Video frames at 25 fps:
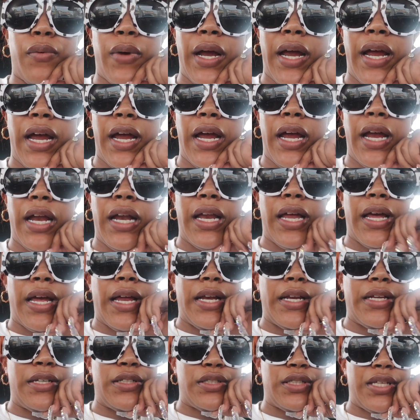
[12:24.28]
rain
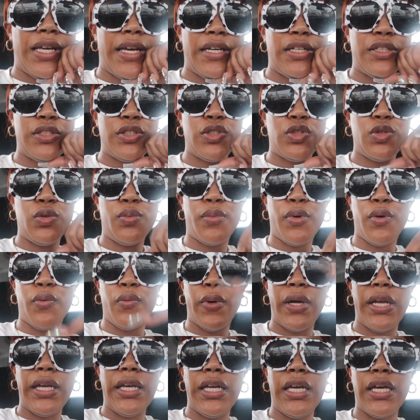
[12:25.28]
and it's like super
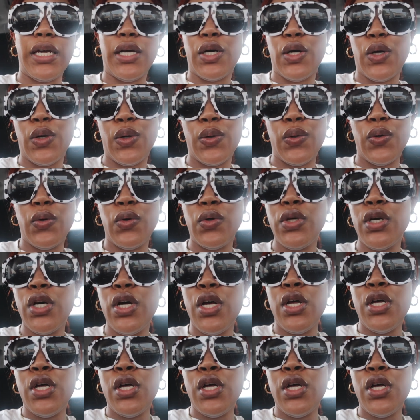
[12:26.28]
windy and cold.